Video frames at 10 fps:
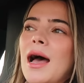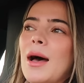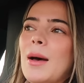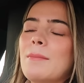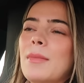
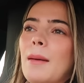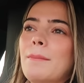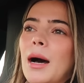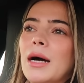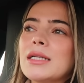
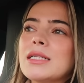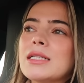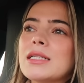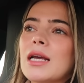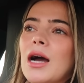
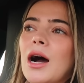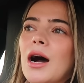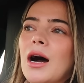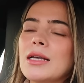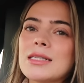But
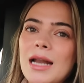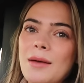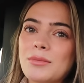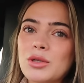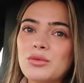I
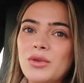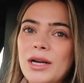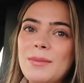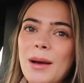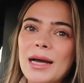slept
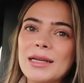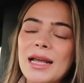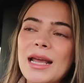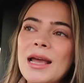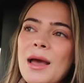really
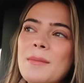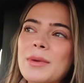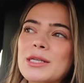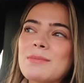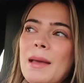badly
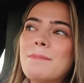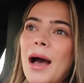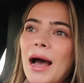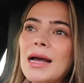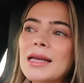because my
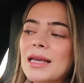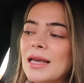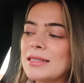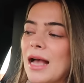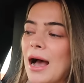back
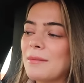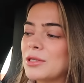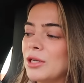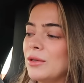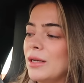is
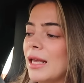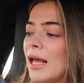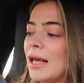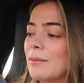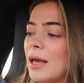absolutely
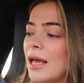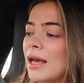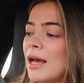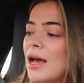killing me.